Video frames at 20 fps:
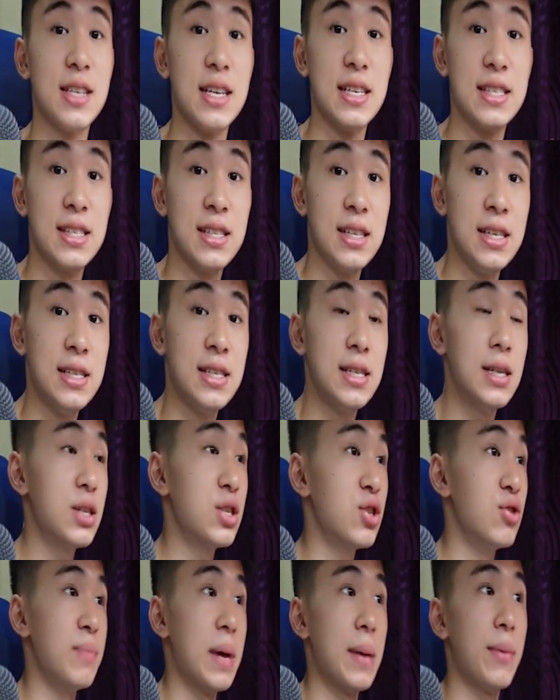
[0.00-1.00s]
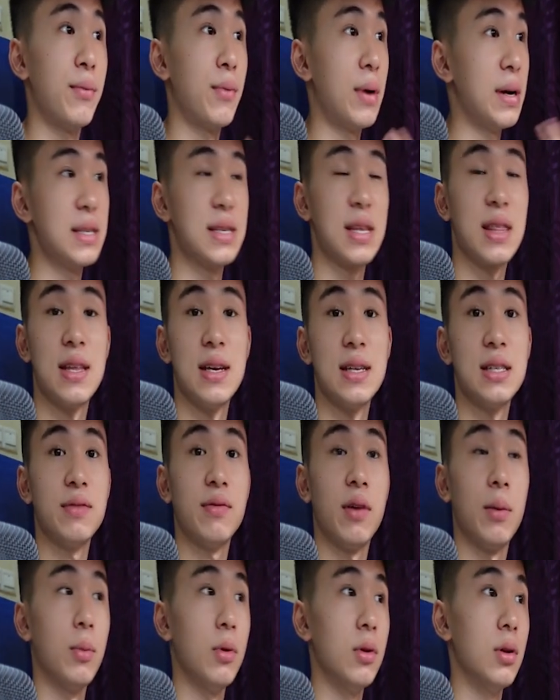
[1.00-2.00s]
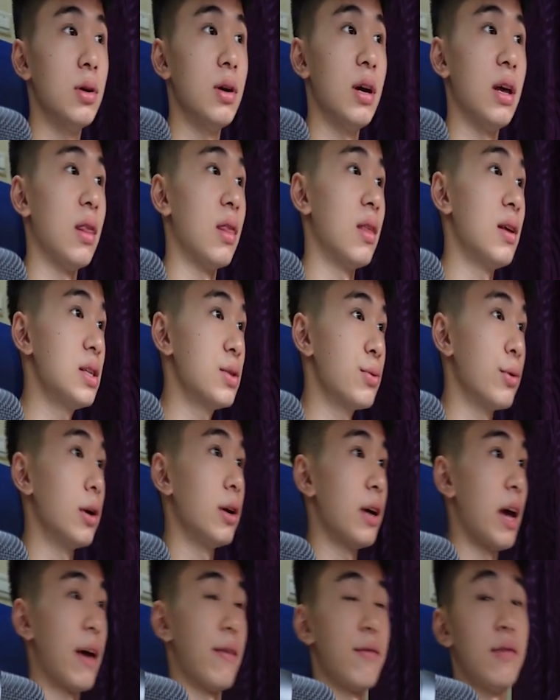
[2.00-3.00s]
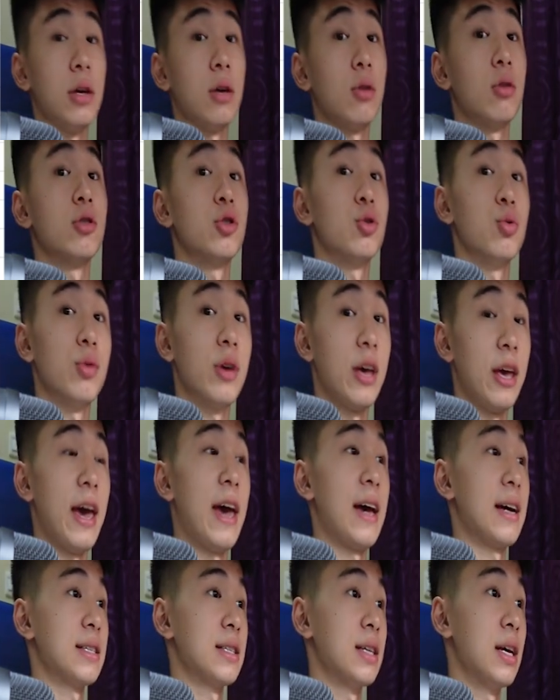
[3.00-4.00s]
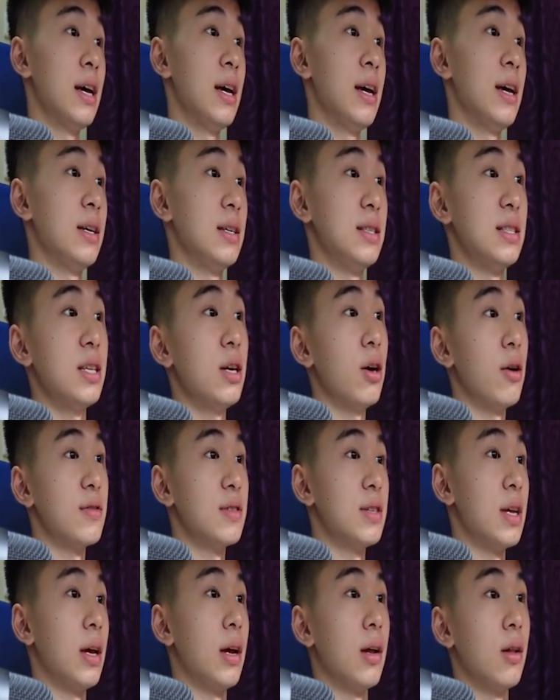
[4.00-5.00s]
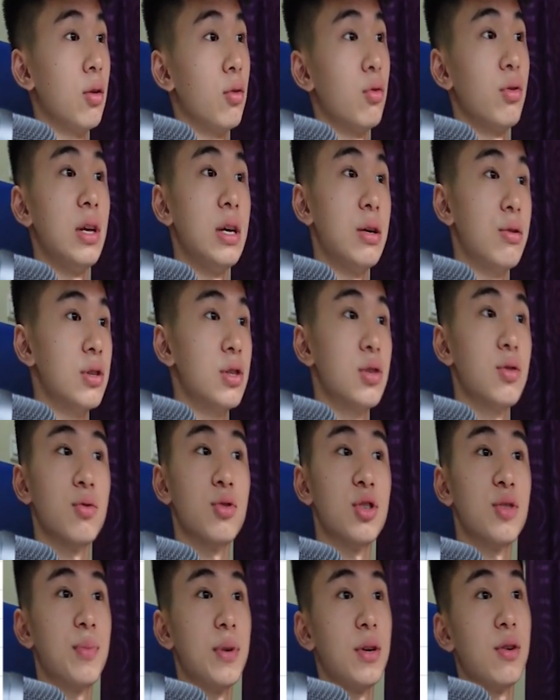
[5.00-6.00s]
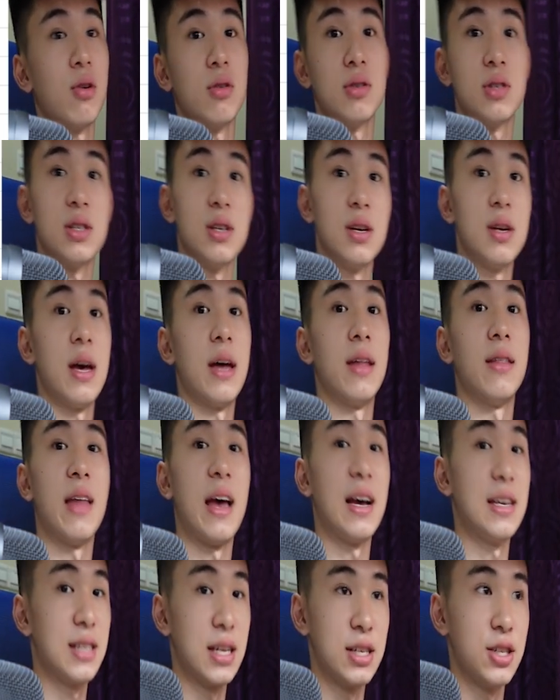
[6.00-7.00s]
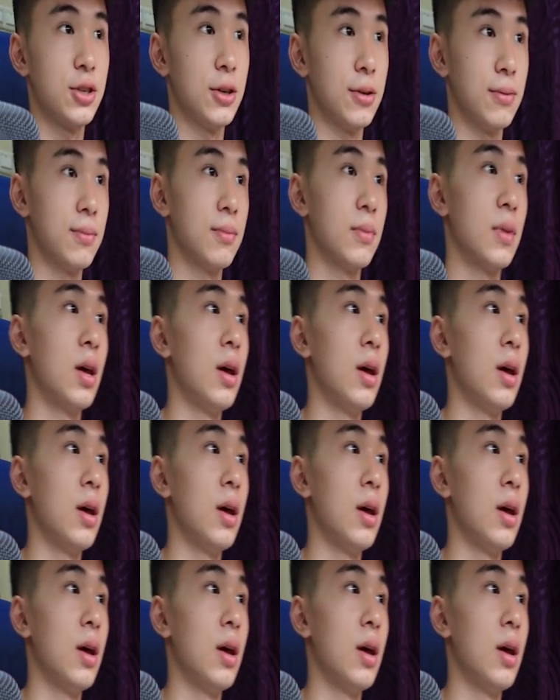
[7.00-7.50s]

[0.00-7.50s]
It's easier to memorize this formula in this way, F equals to Kx, instead of saying load equals to spring constant and extension.